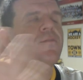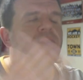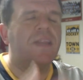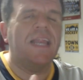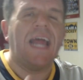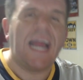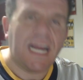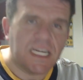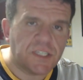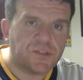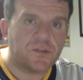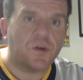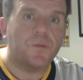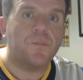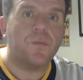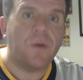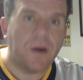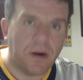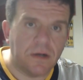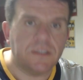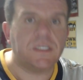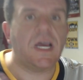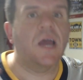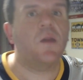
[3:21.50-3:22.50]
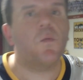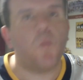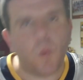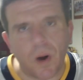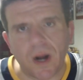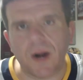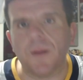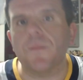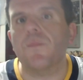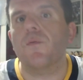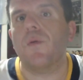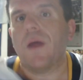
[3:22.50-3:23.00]
National Predators and wear
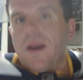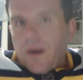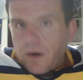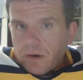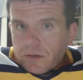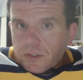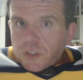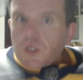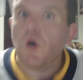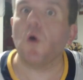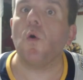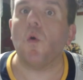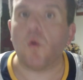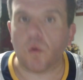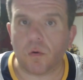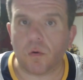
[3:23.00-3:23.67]
Predators gold.